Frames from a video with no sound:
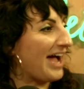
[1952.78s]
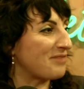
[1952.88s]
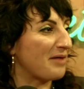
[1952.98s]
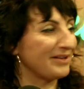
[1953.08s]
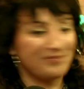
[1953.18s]

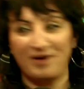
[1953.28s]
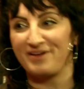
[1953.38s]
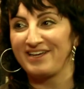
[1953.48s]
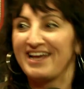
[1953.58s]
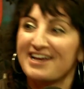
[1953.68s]
Probably
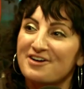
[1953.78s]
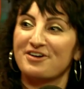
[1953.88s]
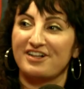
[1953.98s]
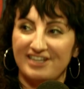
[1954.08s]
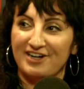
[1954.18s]
go
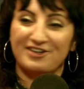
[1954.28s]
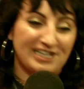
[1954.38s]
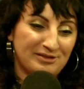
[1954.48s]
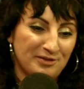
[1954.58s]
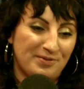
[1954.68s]
to Claire's,
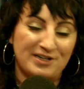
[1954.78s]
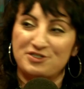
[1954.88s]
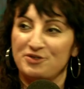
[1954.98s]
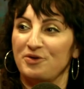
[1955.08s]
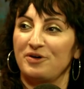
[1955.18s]
get them to
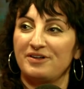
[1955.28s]
punch a new hole.